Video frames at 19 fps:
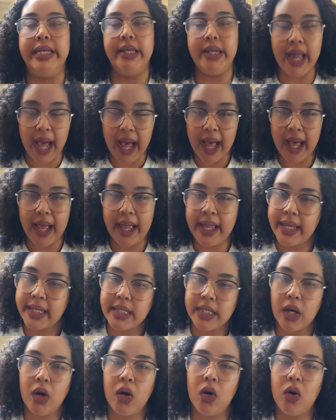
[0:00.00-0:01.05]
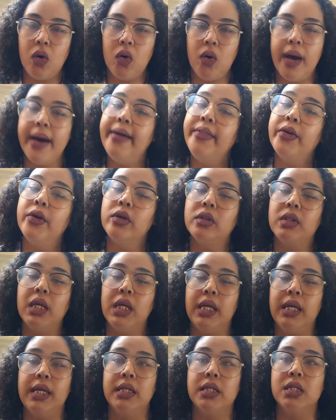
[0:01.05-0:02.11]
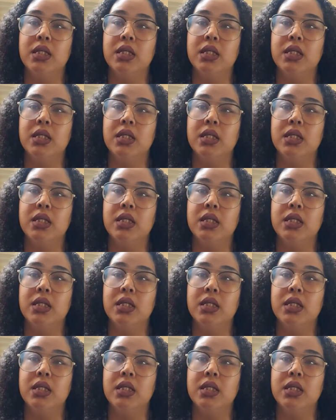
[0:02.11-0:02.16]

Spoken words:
die is a whole other thing.